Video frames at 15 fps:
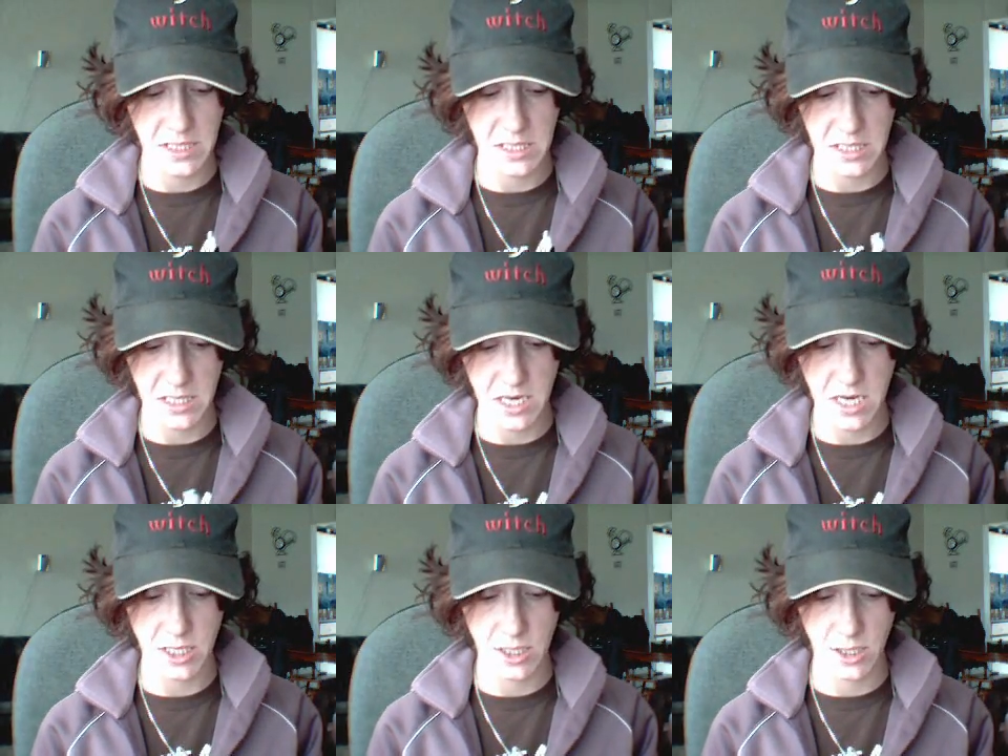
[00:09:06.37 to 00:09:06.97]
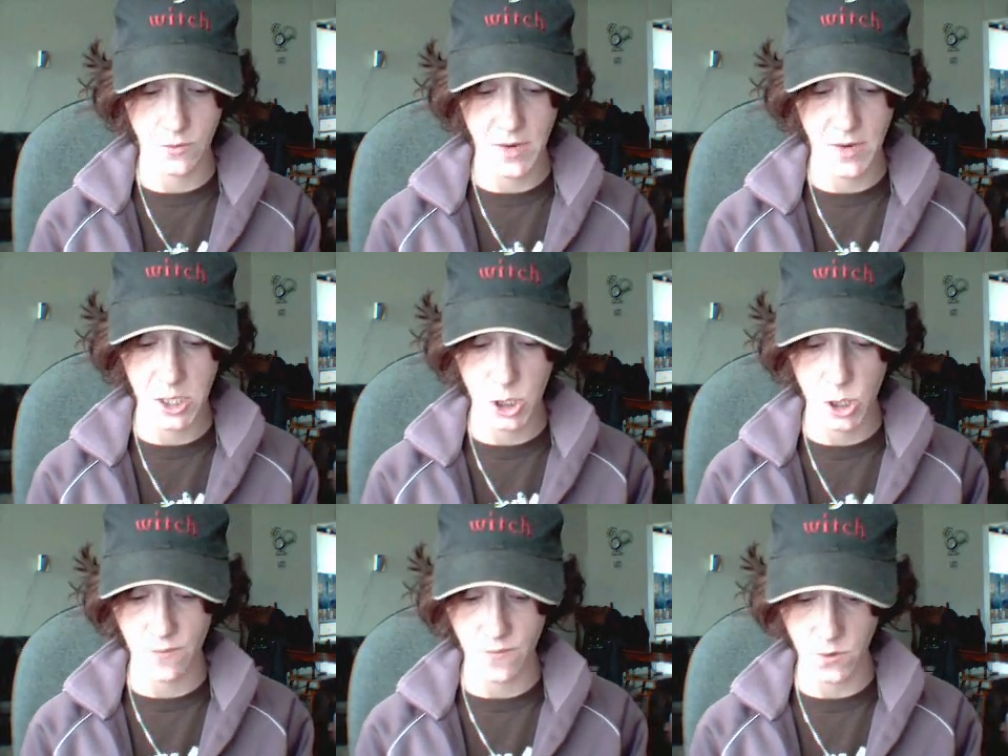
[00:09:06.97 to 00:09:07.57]

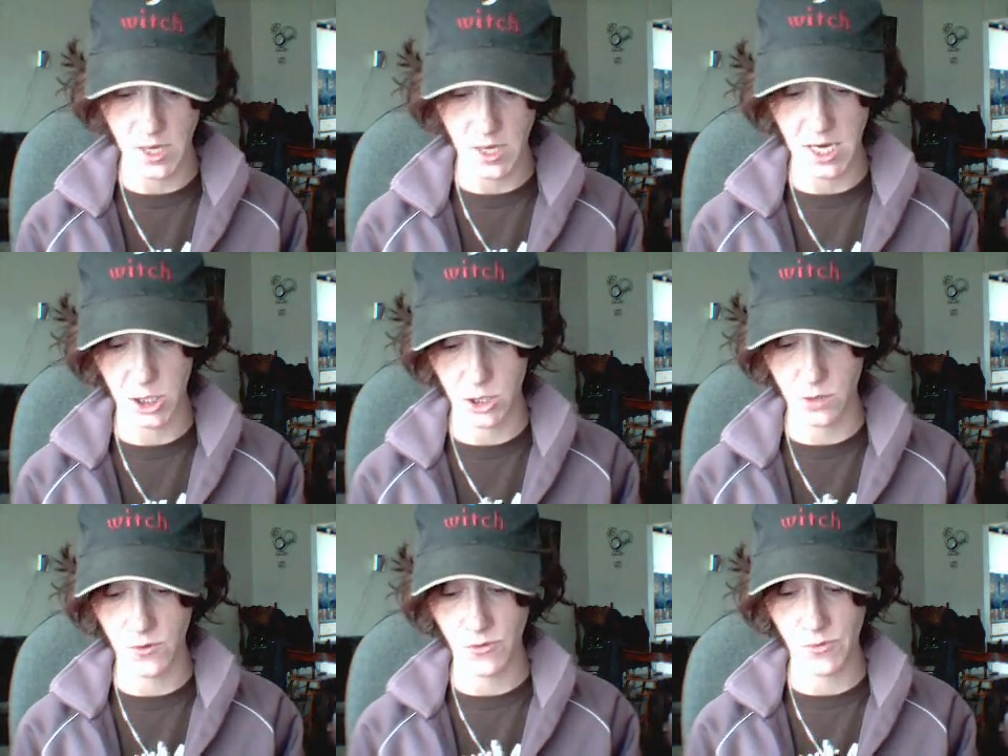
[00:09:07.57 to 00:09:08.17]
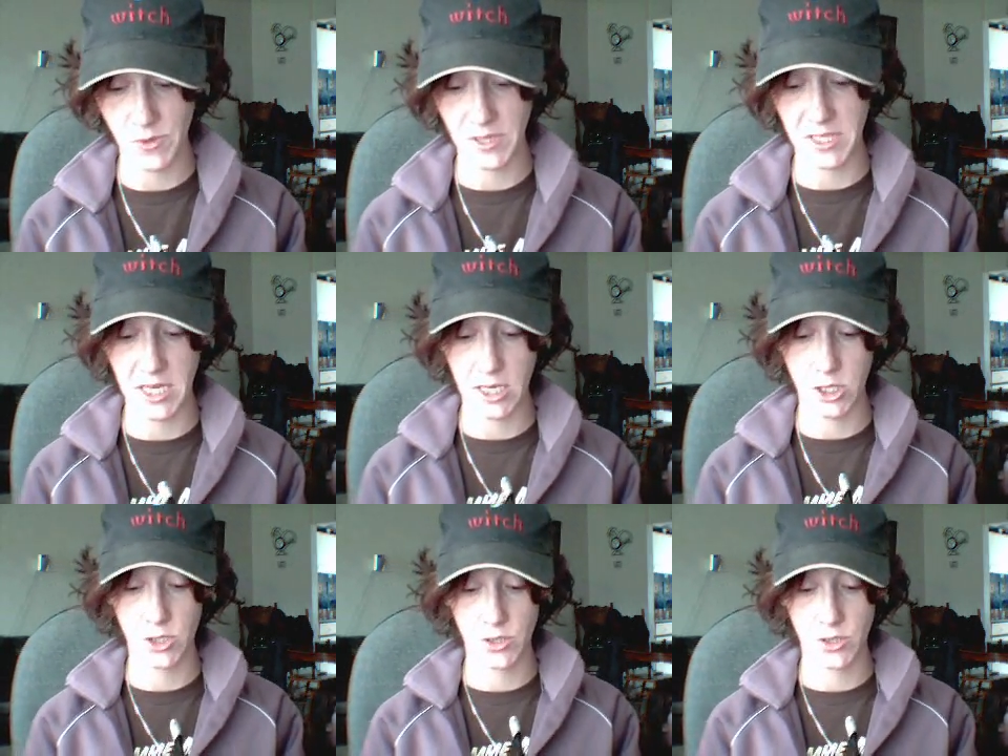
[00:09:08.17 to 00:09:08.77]
Discontinuation of Vocational
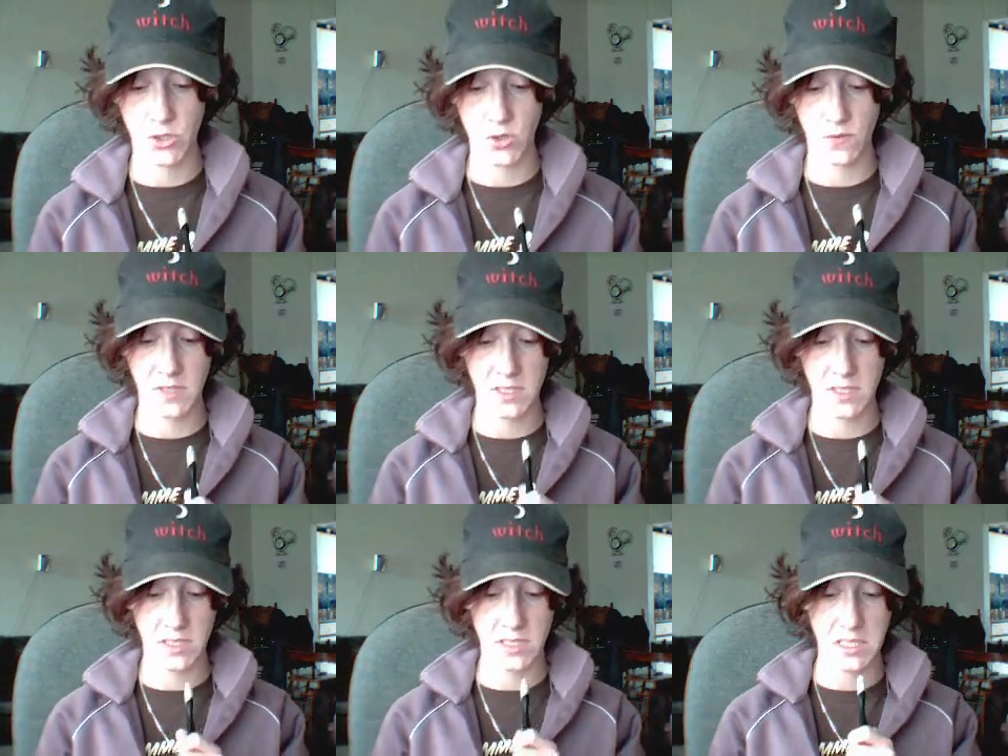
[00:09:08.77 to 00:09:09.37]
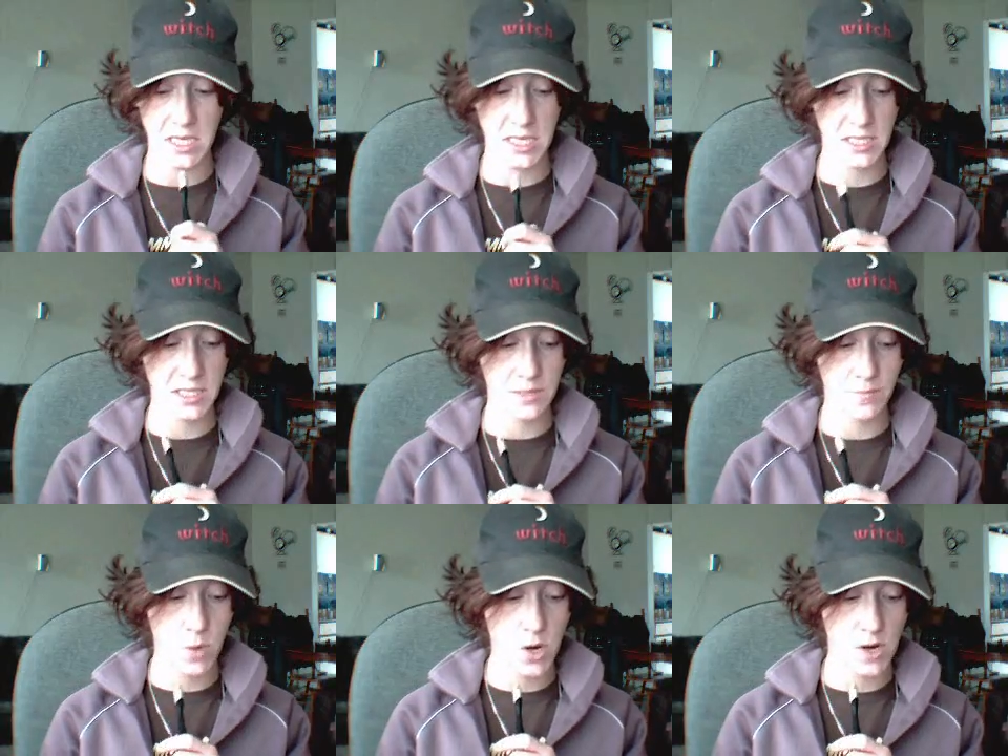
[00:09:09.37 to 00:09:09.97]
Rehabilitation Services, states
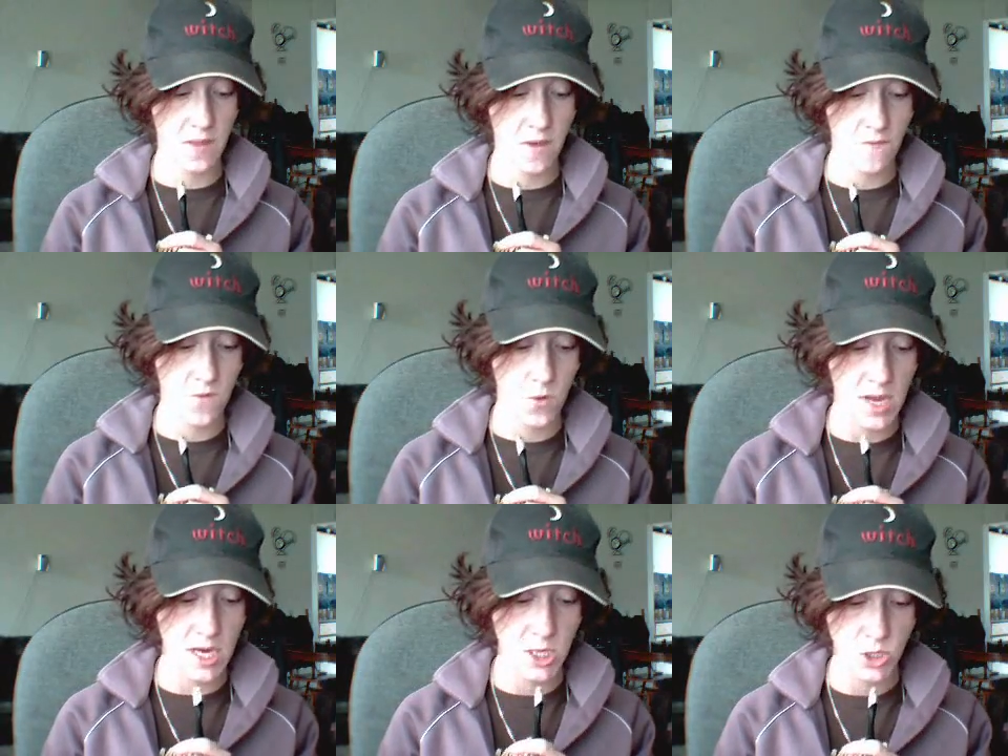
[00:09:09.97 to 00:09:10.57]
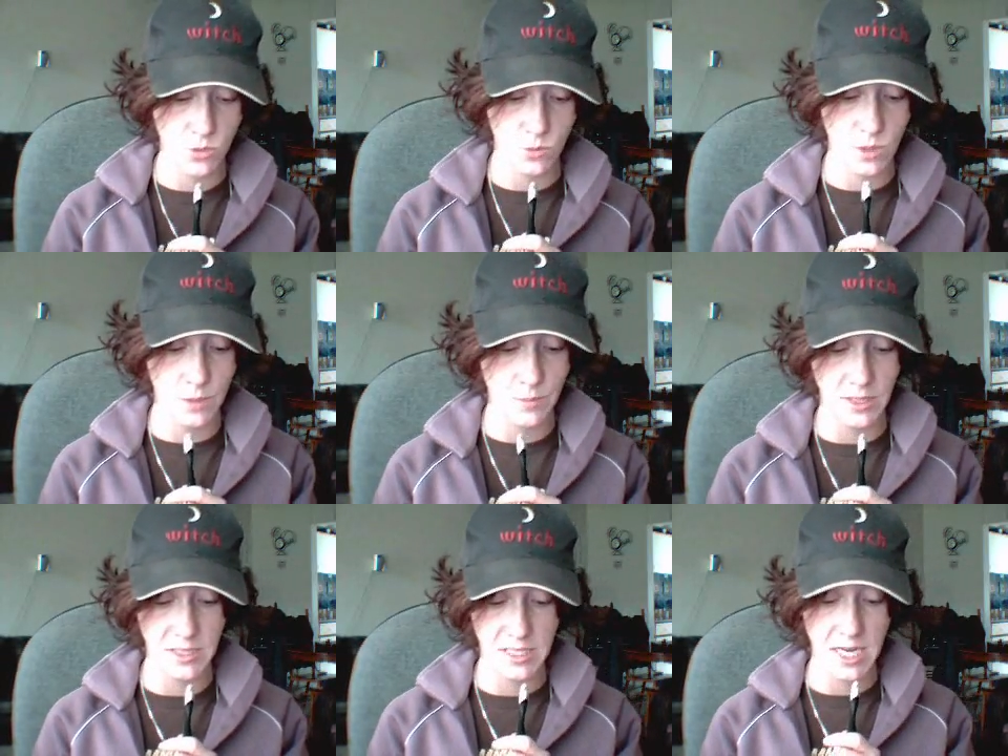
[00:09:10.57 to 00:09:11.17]
in part that vocational
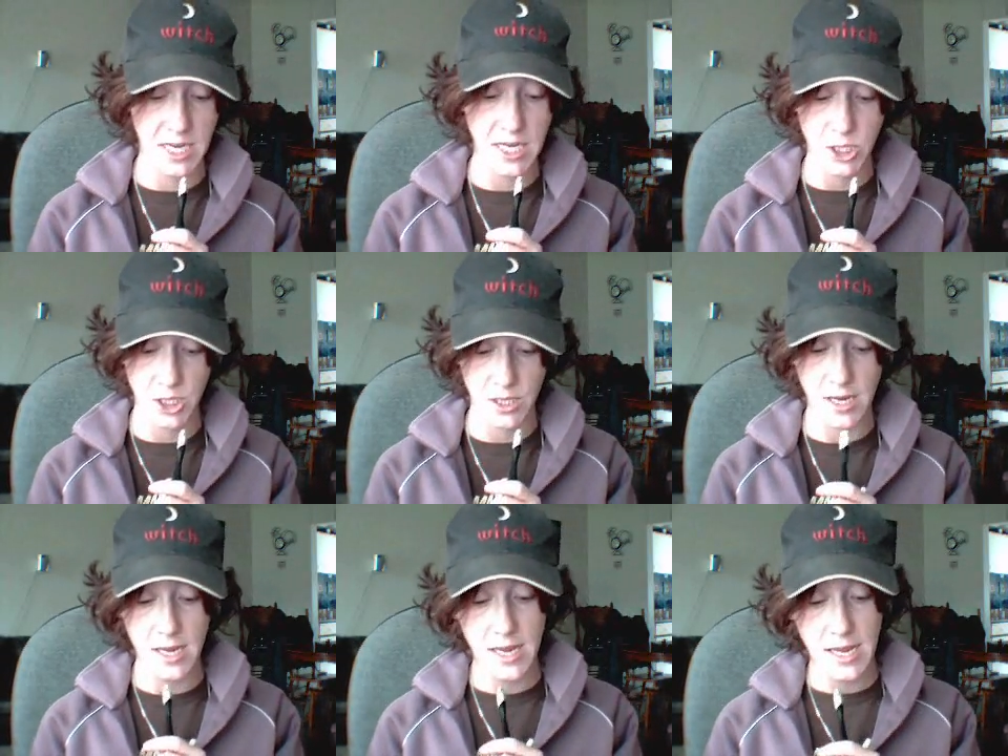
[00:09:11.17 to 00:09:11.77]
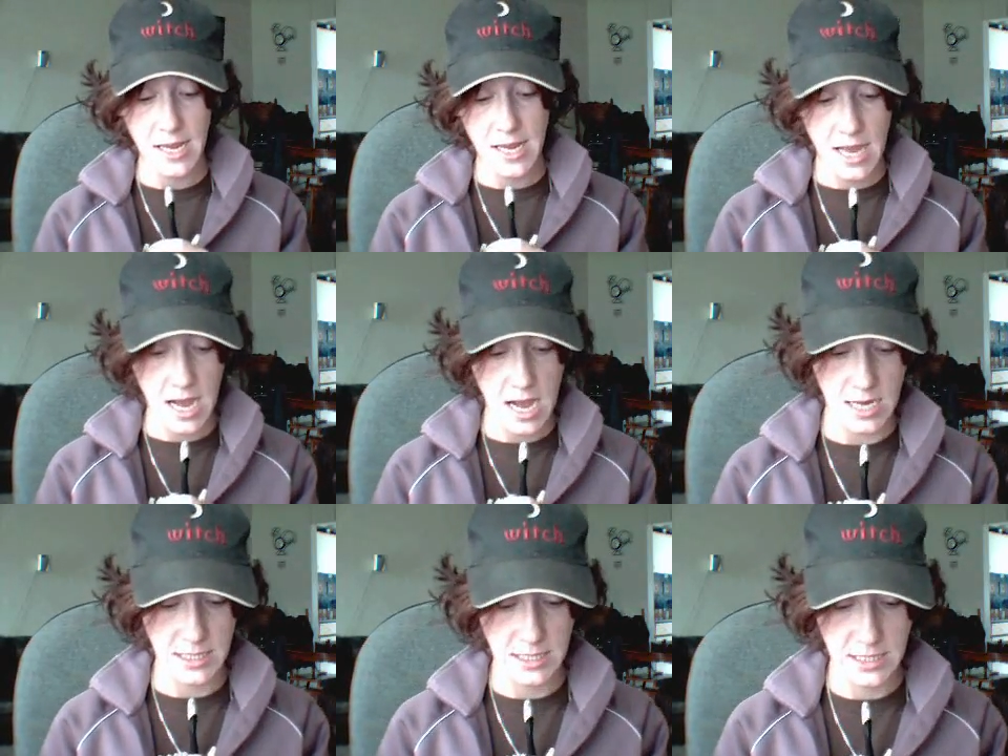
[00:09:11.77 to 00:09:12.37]
rehabilitation
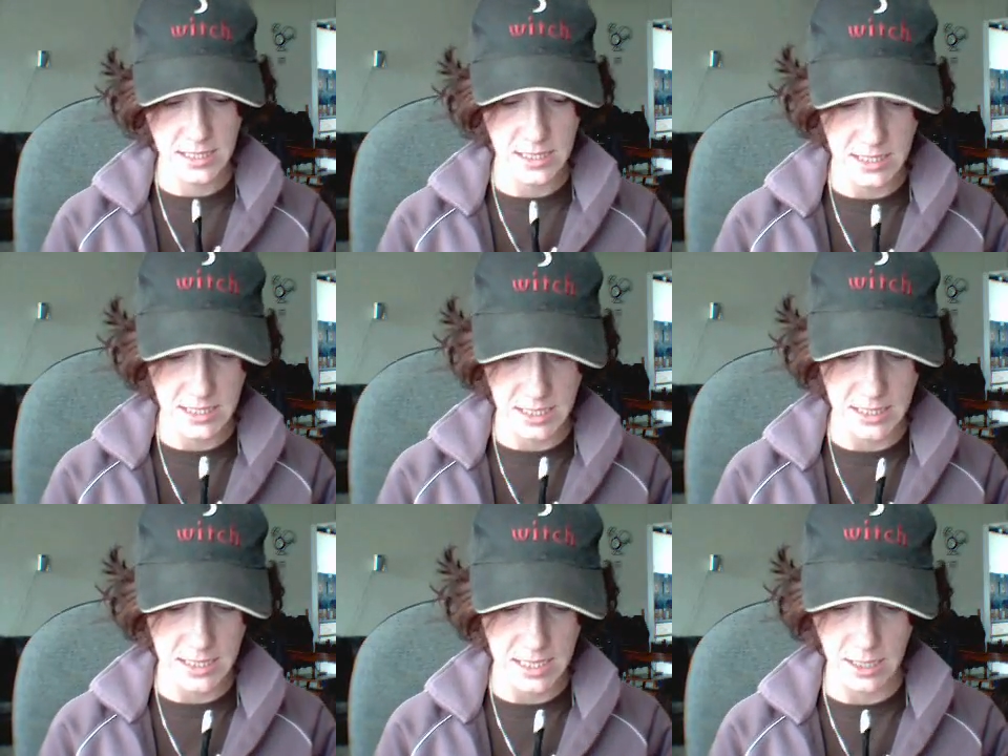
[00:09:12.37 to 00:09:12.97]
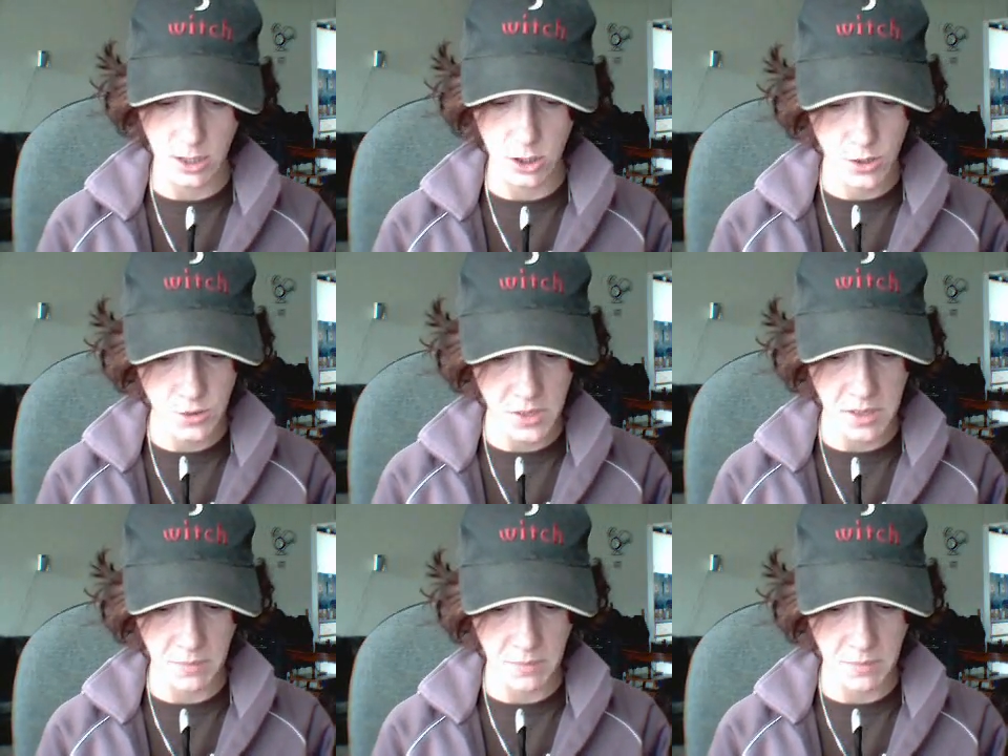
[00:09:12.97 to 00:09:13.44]
assistance, including